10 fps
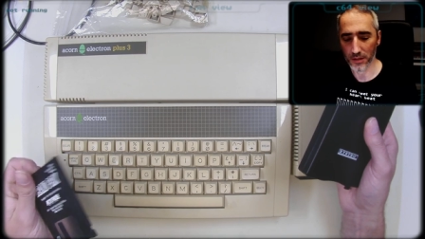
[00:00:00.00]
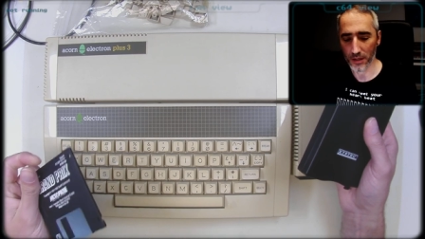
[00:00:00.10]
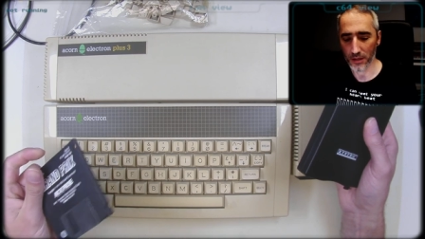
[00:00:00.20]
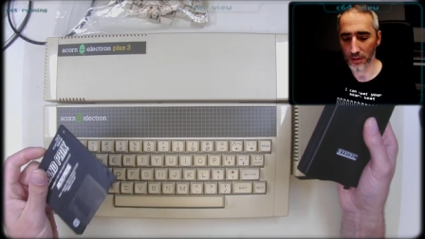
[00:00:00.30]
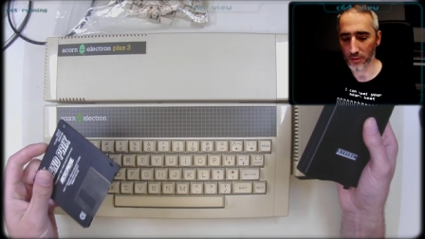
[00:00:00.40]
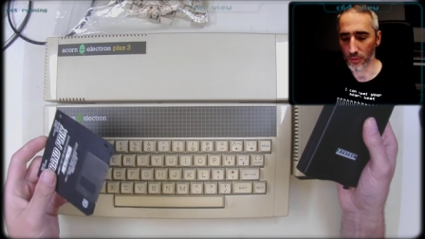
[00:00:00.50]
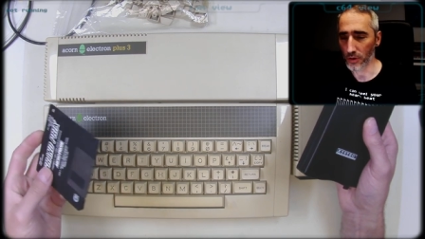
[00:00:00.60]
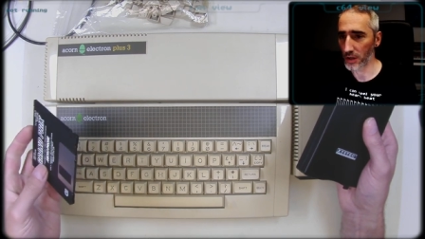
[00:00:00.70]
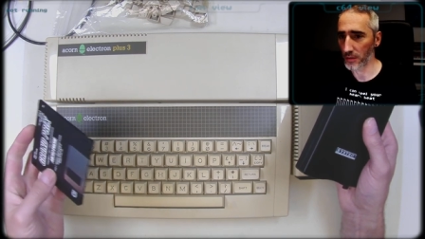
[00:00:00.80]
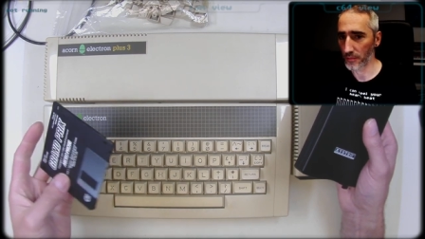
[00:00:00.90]
said it is
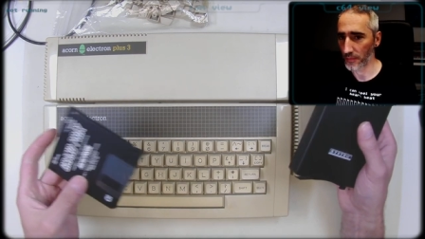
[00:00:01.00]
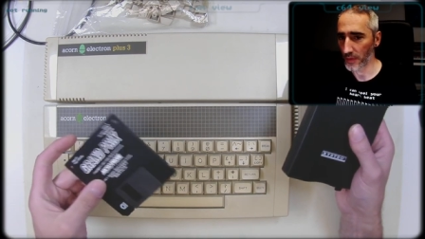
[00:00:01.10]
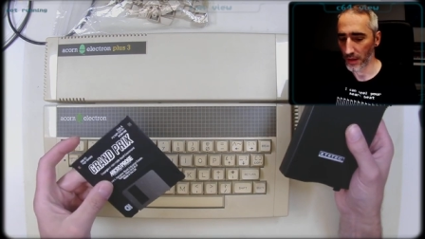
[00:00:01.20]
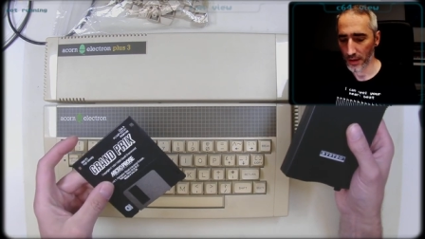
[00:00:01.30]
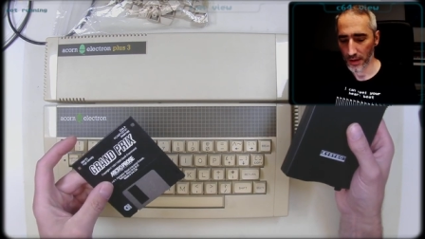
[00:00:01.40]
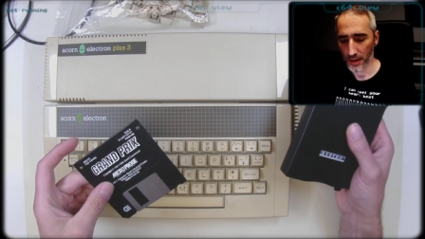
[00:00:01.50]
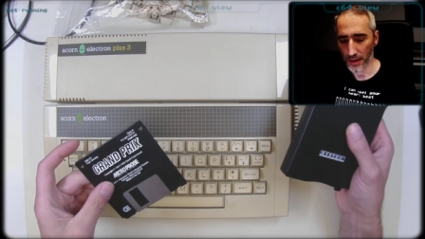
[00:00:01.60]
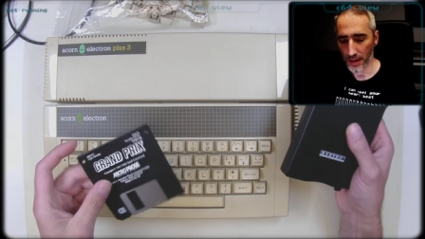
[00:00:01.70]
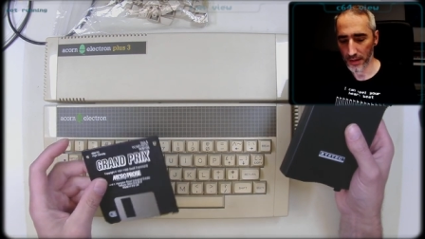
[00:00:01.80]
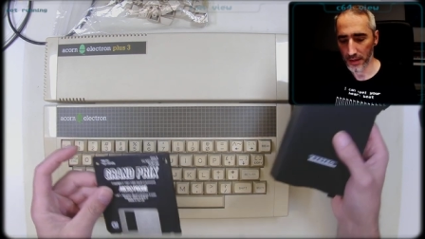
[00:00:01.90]
working
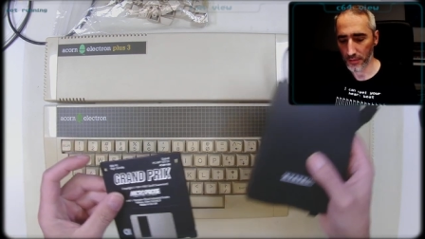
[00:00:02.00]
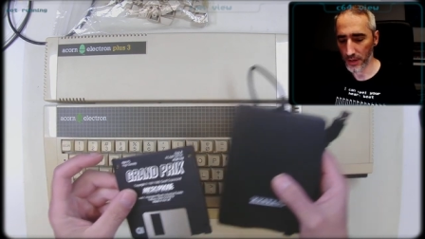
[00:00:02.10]
and here